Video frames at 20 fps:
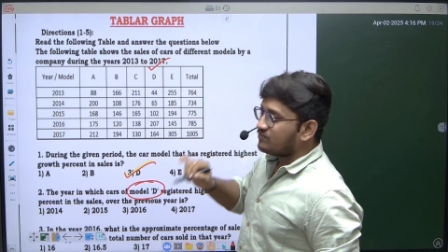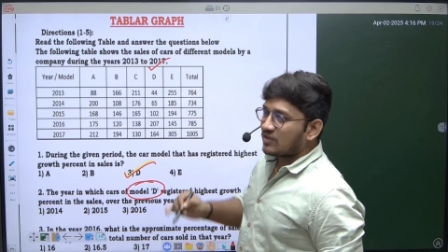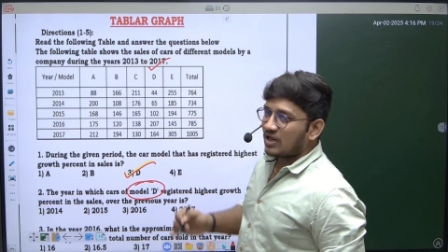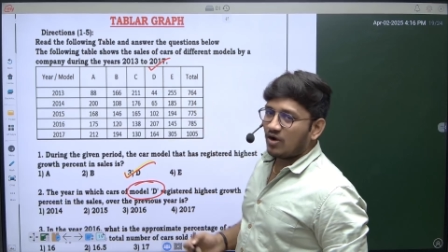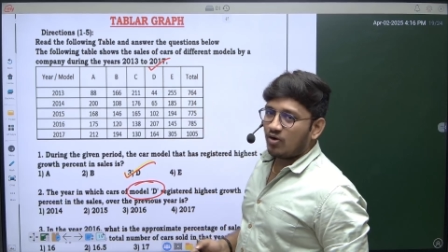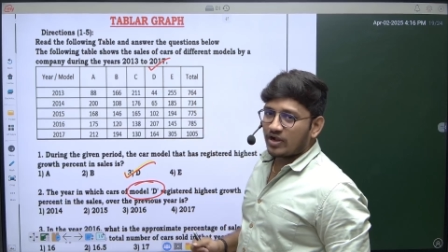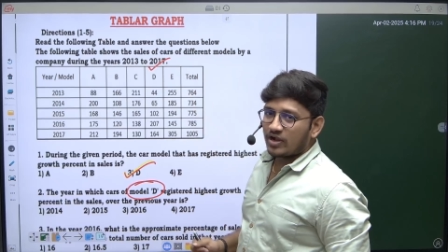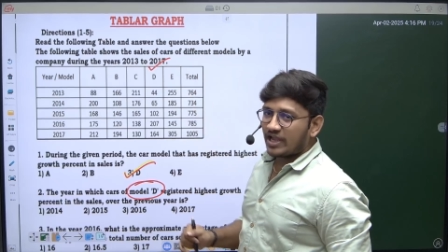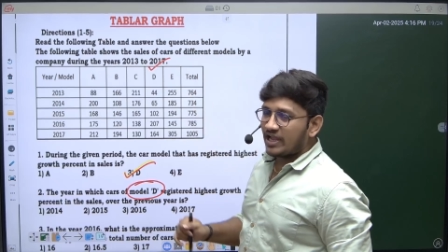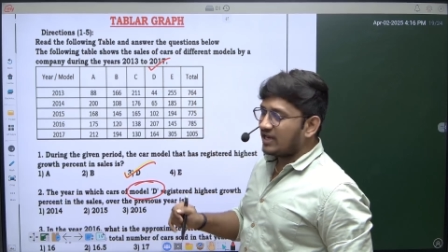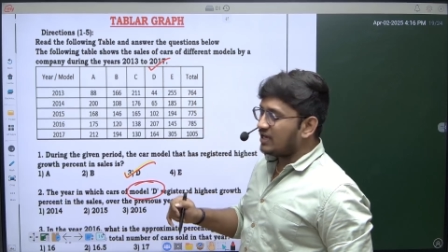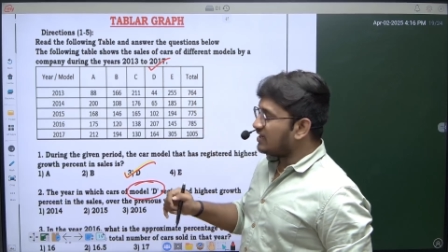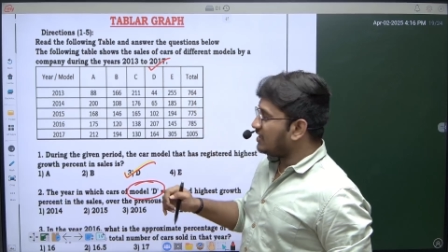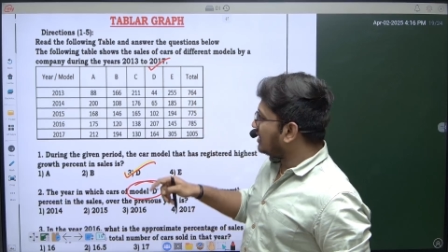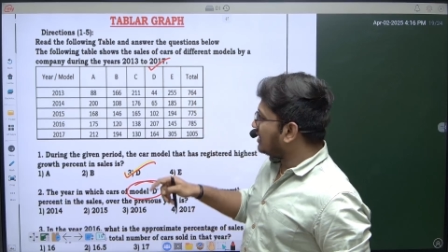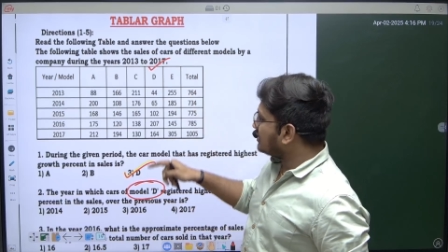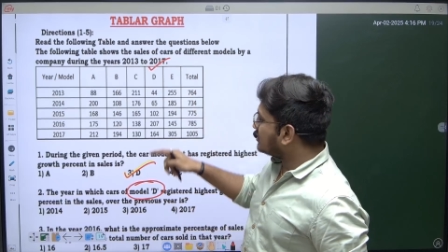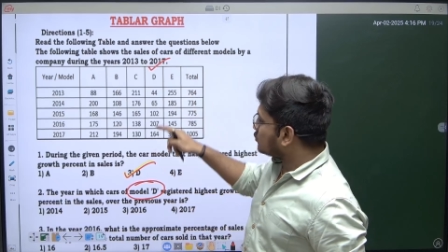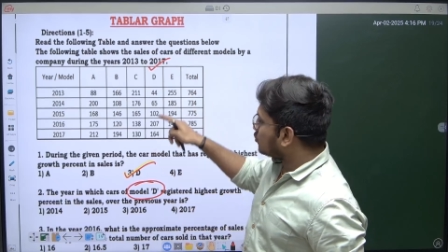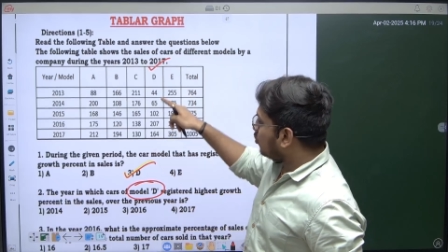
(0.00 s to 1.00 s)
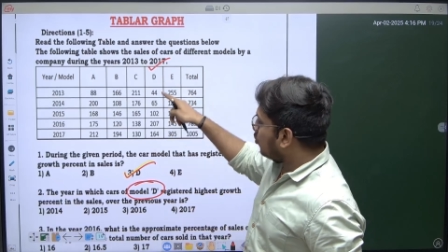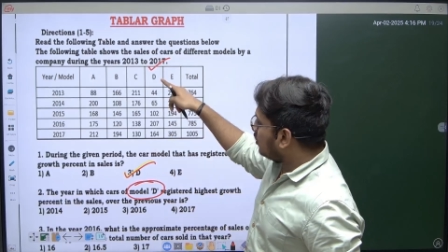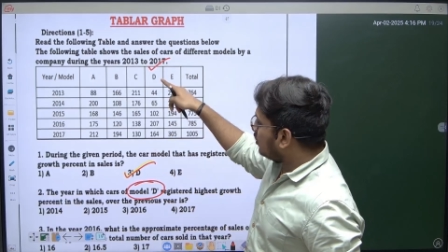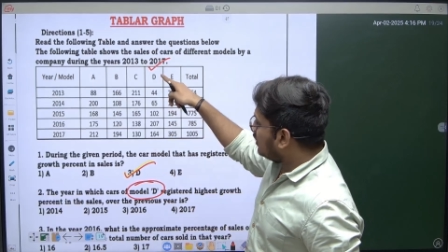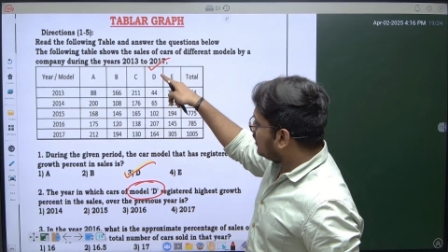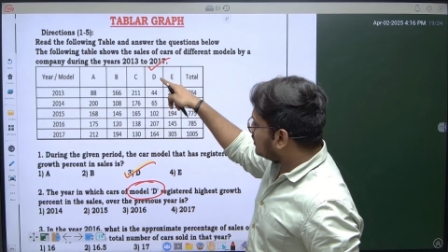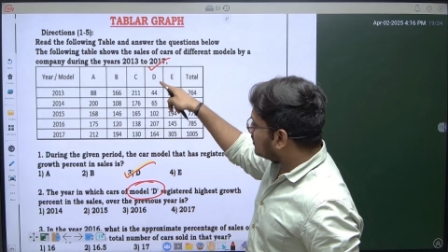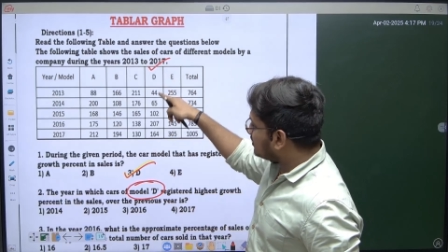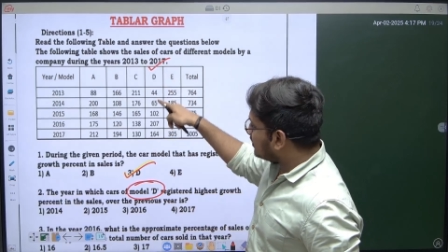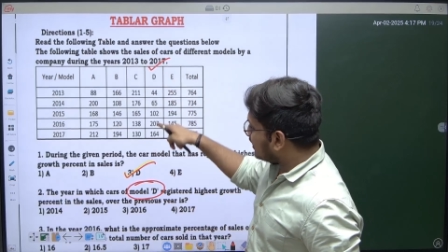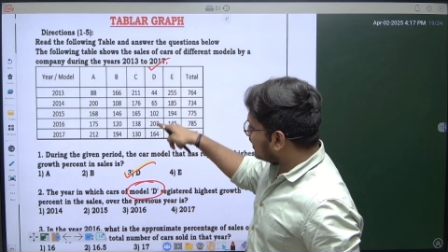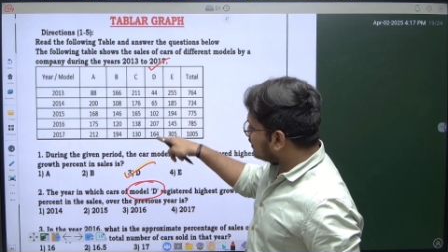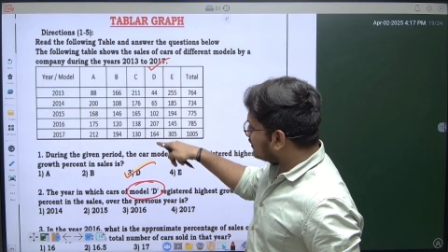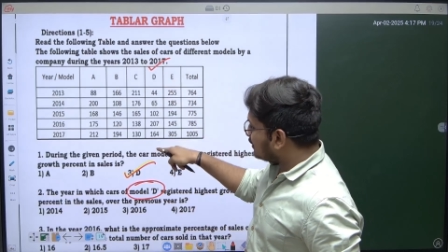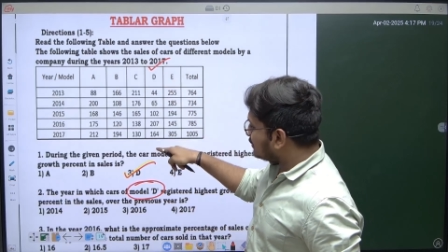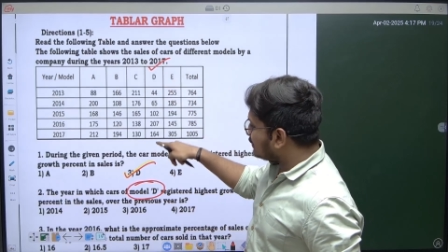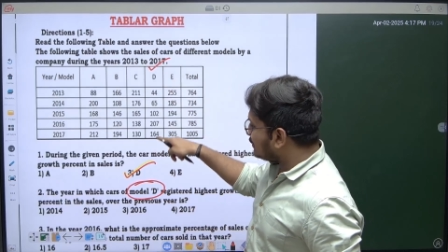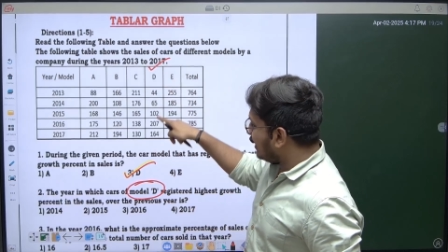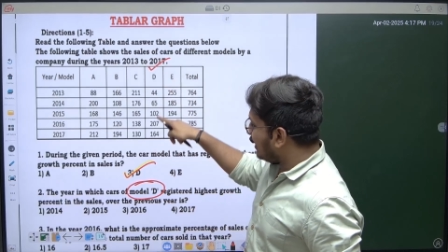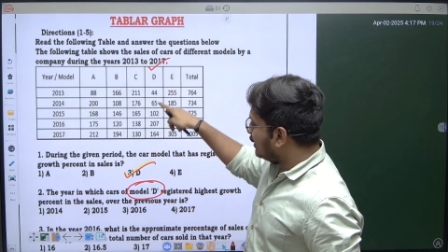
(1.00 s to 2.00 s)
Okay, let's only check
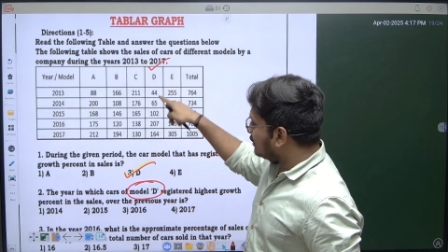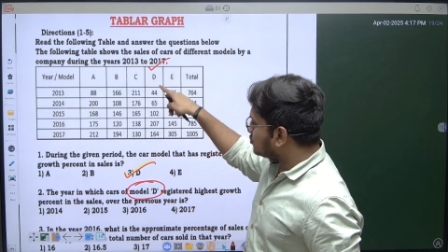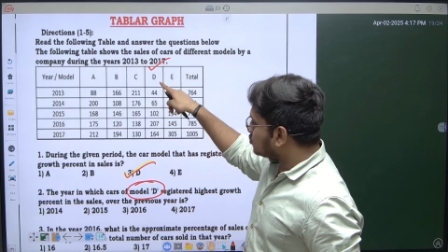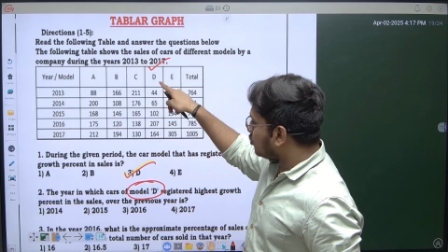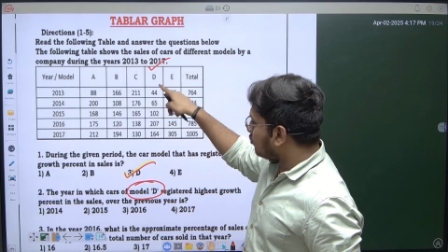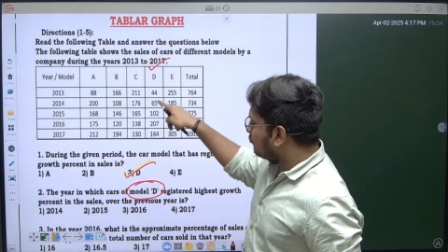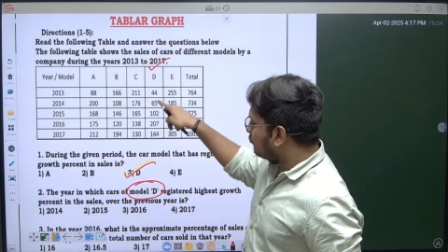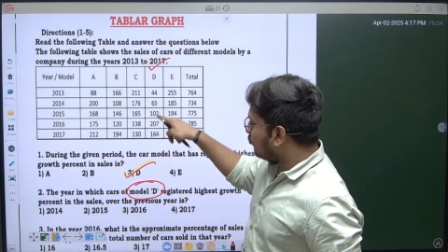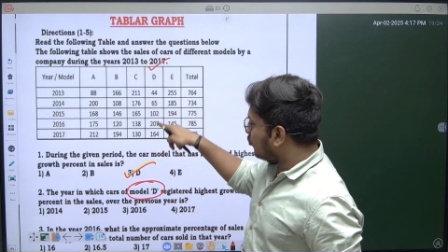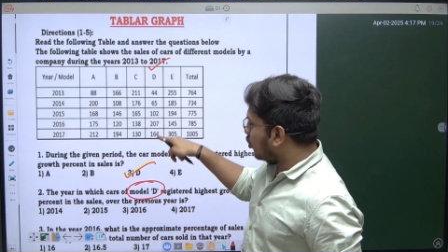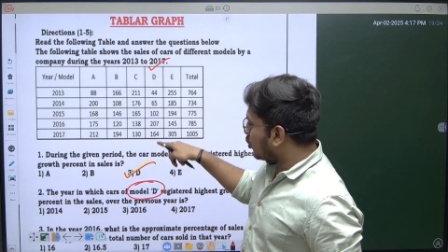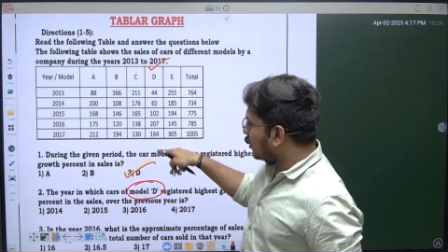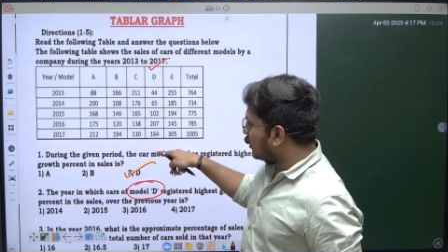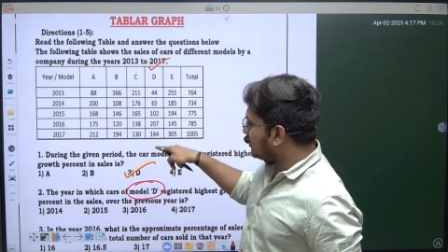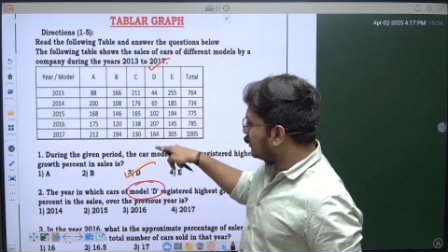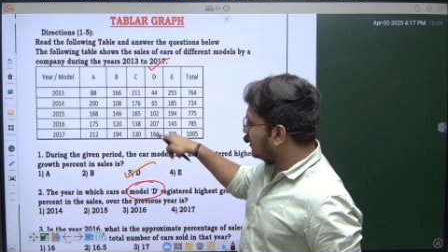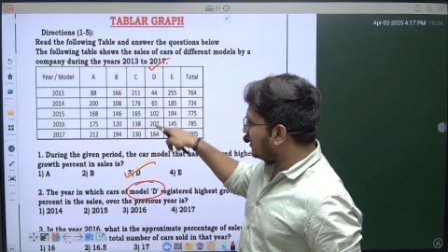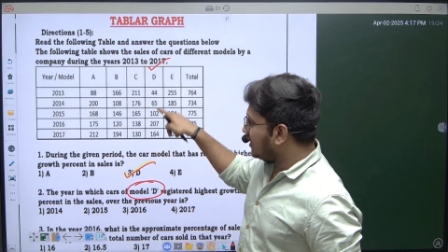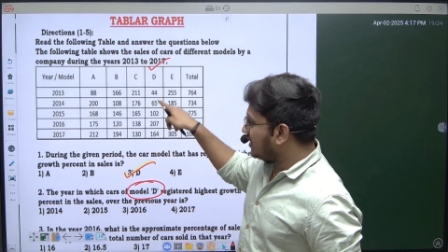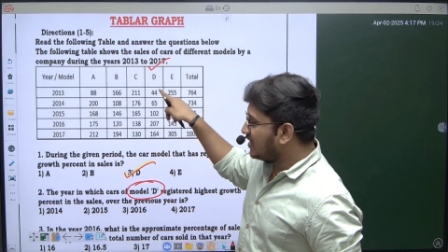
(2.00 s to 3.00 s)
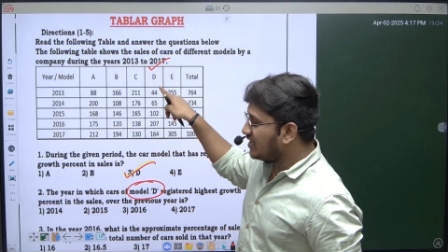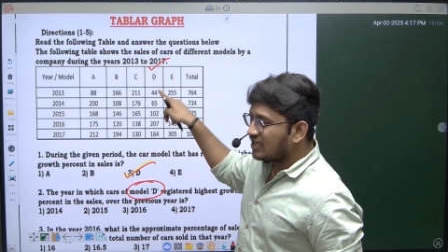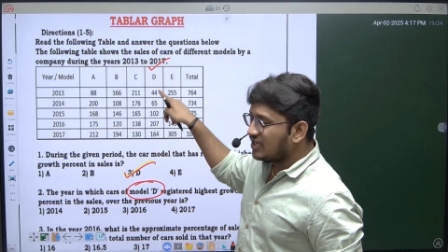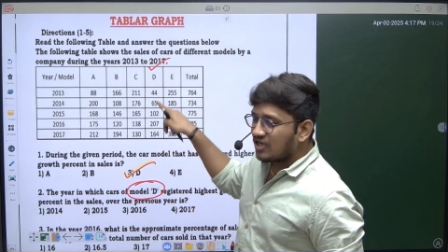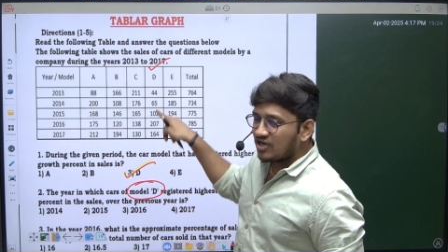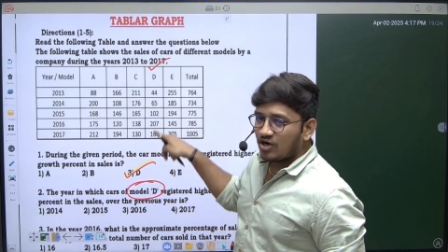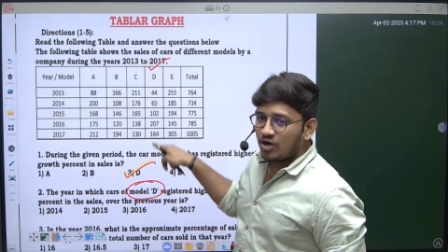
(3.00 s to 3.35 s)
the sales of model D